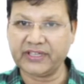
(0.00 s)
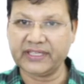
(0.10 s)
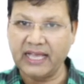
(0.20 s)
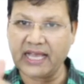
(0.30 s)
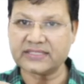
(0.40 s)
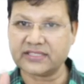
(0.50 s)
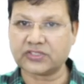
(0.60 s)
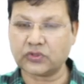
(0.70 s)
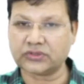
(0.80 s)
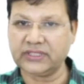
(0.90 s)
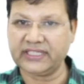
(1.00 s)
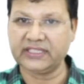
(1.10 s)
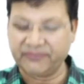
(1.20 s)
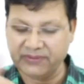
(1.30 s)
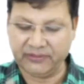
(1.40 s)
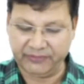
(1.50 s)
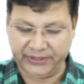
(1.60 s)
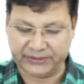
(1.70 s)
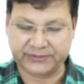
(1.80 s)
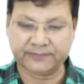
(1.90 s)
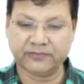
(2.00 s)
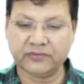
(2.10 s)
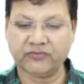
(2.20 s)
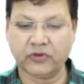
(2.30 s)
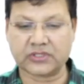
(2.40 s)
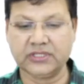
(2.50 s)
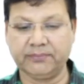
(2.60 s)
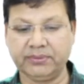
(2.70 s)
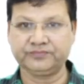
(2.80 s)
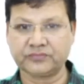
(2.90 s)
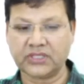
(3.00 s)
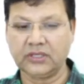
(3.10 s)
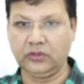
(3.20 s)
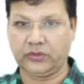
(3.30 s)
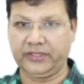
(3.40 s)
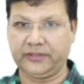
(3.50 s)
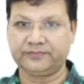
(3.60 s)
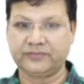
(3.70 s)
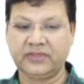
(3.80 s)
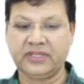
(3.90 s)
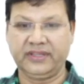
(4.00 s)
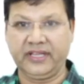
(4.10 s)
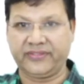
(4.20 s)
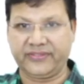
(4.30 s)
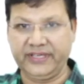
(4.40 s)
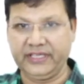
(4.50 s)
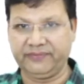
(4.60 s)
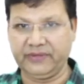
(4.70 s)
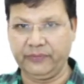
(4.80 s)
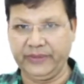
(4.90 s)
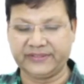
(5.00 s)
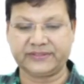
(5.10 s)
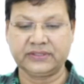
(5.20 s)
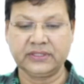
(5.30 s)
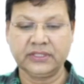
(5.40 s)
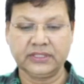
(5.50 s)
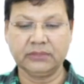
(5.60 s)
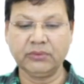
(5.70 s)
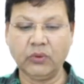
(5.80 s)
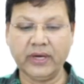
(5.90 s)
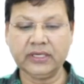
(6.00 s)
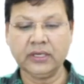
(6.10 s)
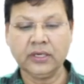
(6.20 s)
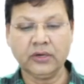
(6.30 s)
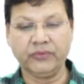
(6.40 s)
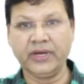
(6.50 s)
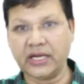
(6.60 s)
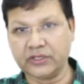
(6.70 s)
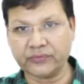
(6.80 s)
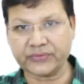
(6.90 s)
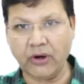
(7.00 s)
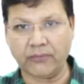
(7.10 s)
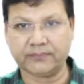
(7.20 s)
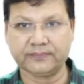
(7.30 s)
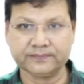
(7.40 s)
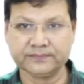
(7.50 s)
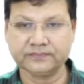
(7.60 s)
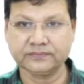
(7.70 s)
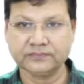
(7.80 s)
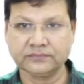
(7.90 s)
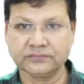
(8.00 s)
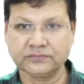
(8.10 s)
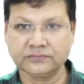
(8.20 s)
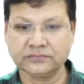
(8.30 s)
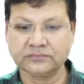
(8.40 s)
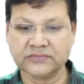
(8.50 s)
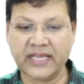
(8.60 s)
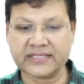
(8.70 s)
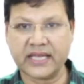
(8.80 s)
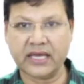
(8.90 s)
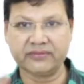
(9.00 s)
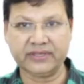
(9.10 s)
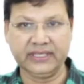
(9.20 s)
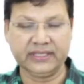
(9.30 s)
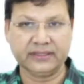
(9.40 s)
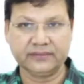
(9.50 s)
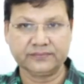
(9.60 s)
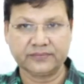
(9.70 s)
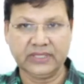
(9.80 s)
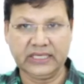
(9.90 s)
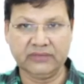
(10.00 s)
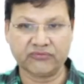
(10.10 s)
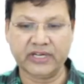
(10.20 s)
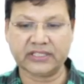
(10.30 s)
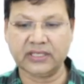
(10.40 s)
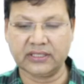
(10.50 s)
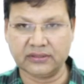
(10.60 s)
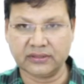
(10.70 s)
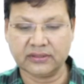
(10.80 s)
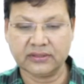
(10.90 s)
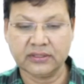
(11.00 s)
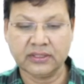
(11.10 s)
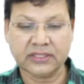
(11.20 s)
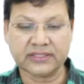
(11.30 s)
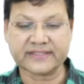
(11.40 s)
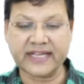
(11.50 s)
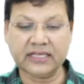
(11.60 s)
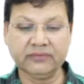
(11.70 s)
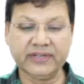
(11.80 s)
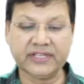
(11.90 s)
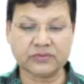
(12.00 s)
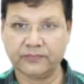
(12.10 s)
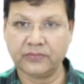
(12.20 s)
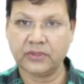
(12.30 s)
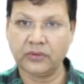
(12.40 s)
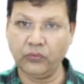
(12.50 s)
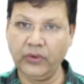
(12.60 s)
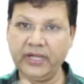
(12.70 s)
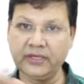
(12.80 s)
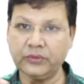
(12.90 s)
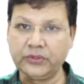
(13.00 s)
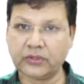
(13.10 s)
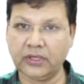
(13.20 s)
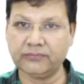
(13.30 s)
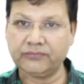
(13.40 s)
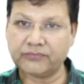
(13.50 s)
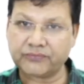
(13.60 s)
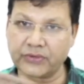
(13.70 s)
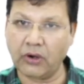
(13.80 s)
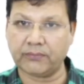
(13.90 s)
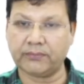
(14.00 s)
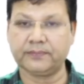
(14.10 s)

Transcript: ask this question in different ways. For example, look here. There are three different ways. Number one, where are you from? As I have written in red color. The second one is, where do you come from?